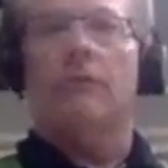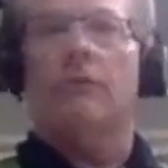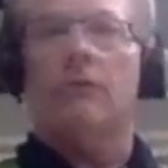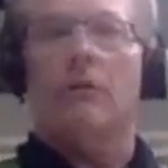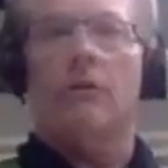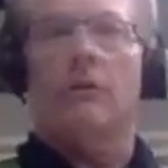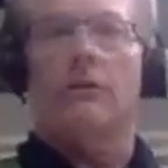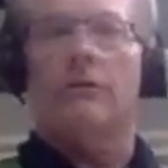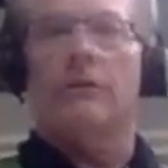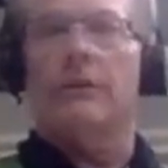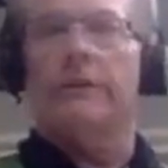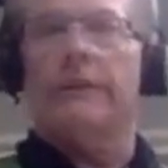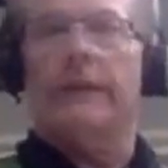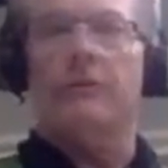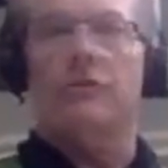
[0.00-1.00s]
to all of
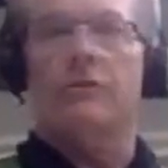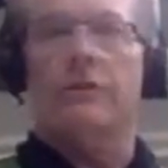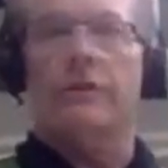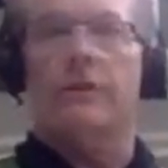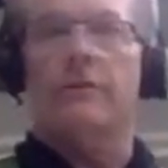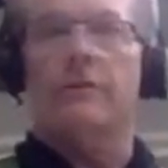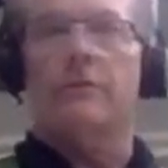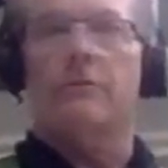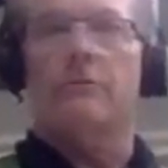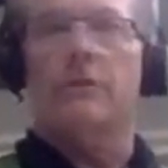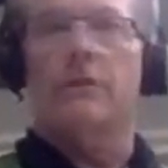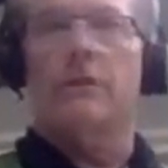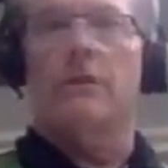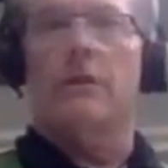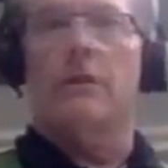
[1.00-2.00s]
these exercises and
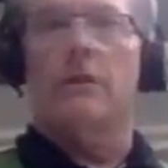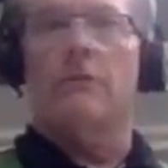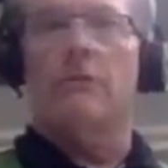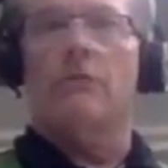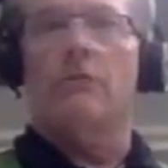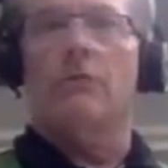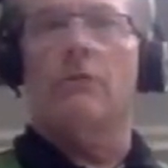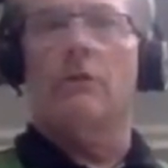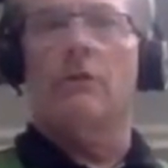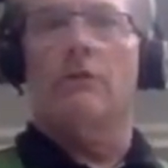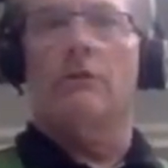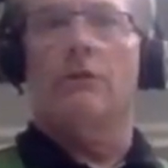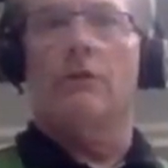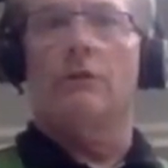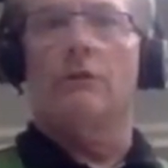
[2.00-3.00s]
whatnot. So you can
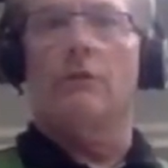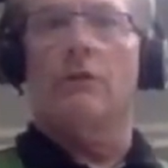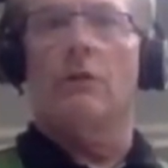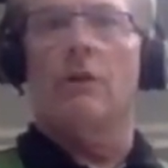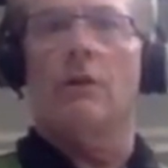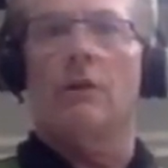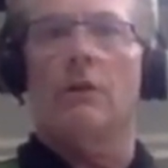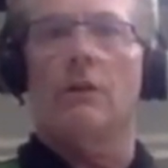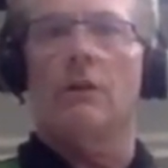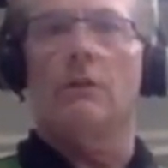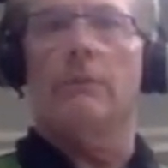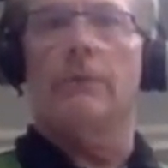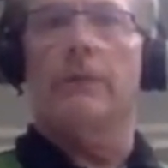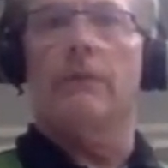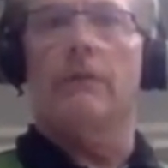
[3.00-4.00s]
follow along a little bit